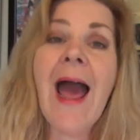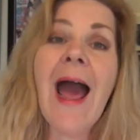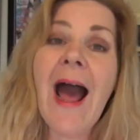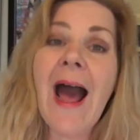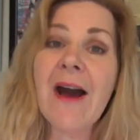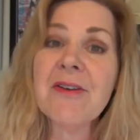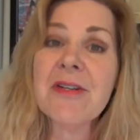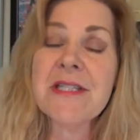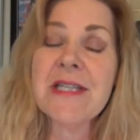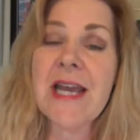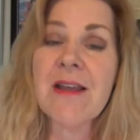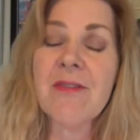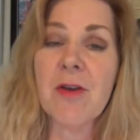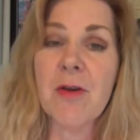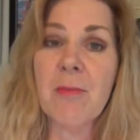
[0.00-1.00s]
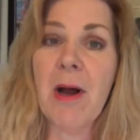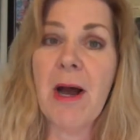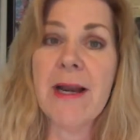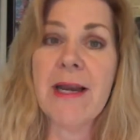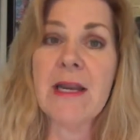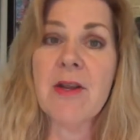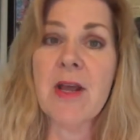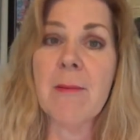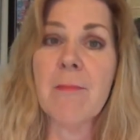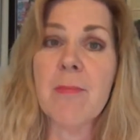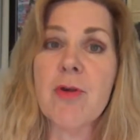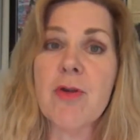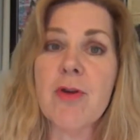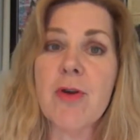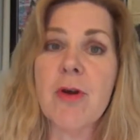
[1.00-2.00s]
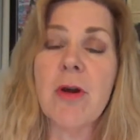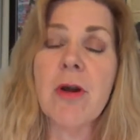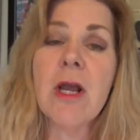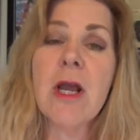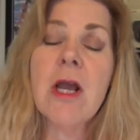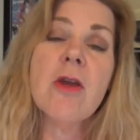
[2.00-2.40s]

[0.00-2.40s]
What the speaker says: how to take their body temperature,